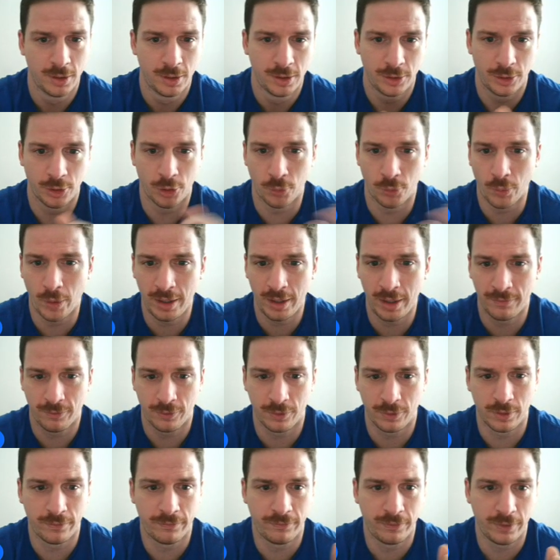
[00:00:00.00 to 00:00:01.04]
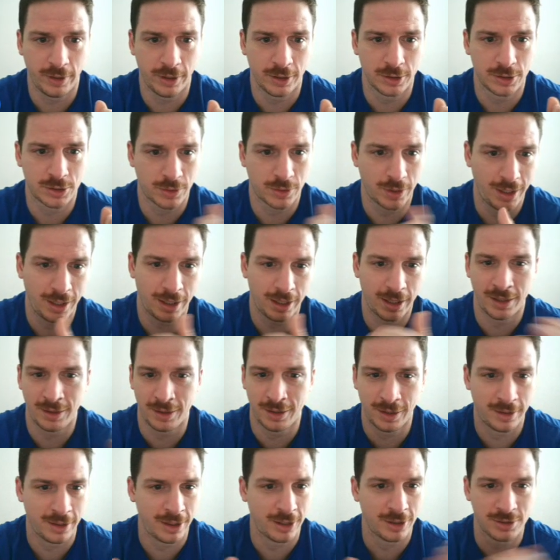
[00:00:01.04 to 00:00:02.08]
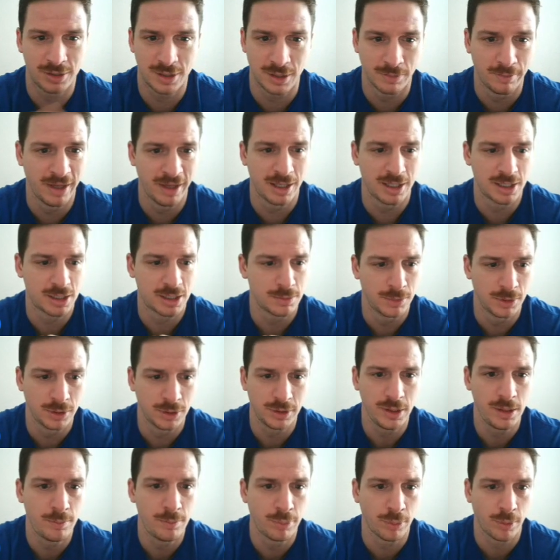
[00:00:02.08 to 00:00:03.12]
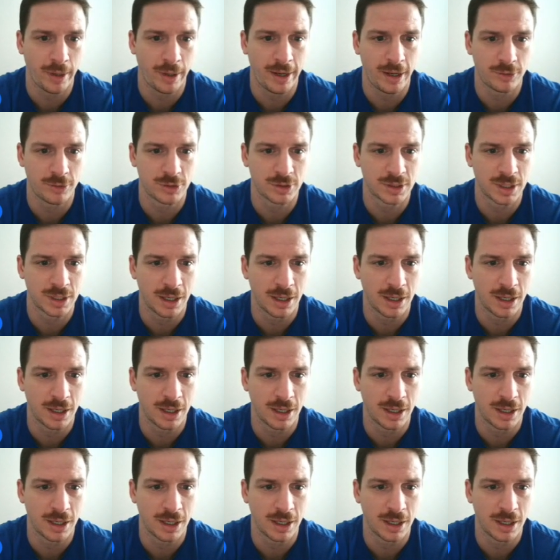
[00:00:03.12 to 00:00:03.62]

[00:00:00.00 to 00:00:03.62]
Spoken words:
They're waiting for the flare screen. And then there's the menace Malik Brown just